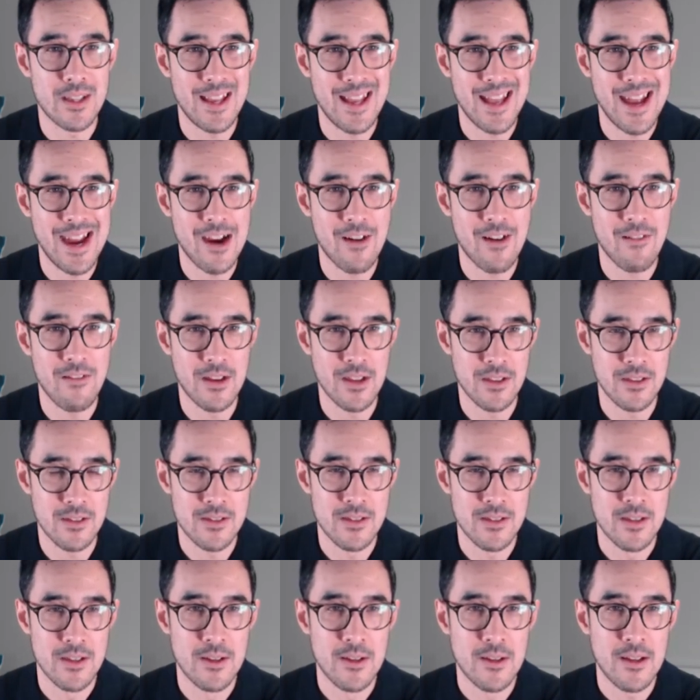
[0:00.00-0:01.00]

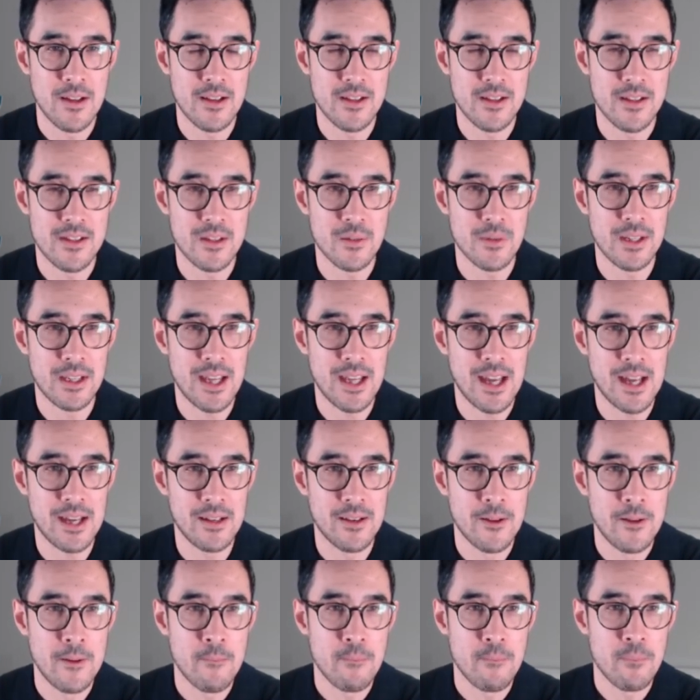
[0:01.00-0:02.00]
areas. And so again,
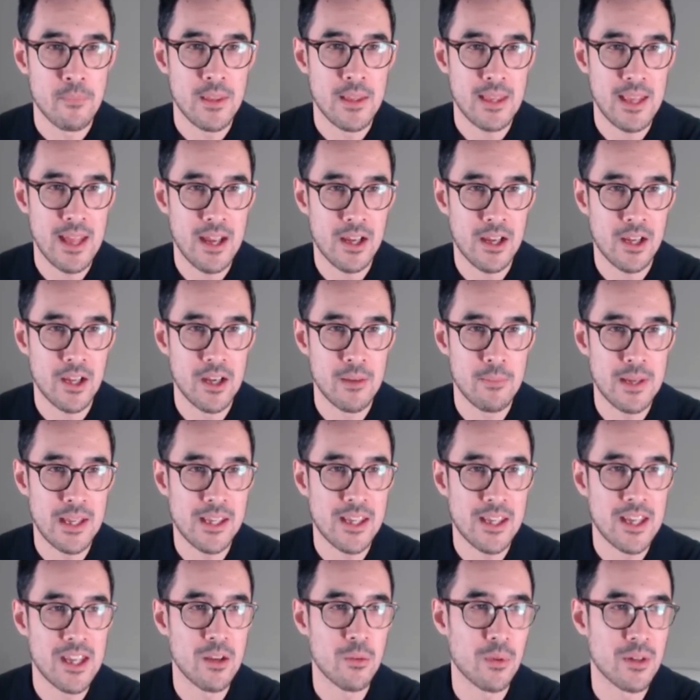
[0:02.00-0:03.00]
they're going to be
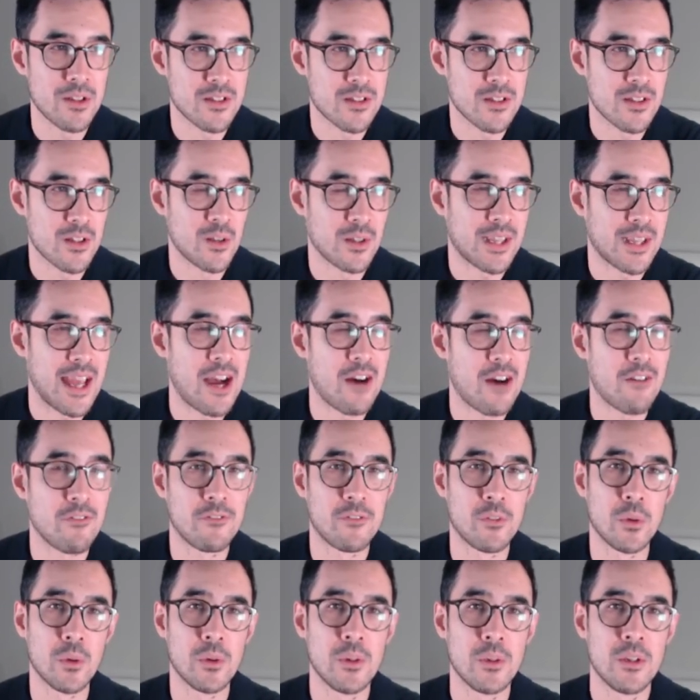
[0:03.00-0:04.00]
key ones to look out
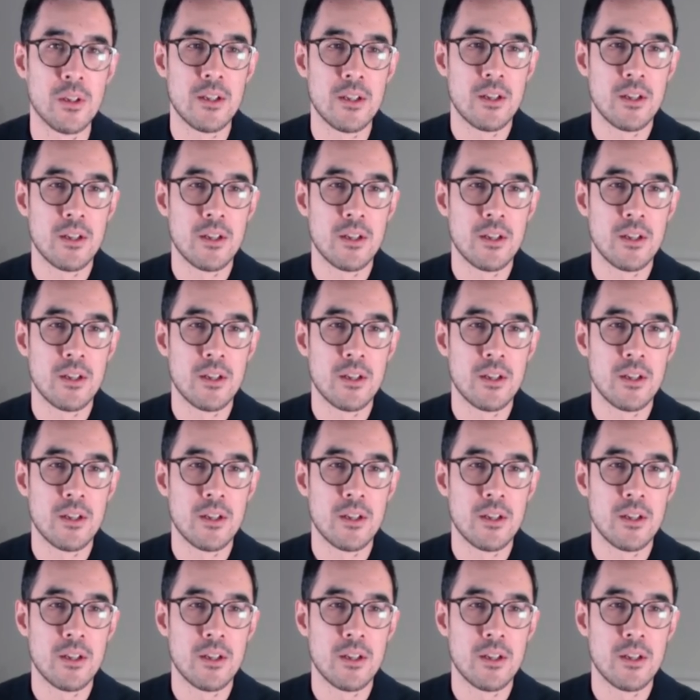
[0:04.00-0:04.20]
for.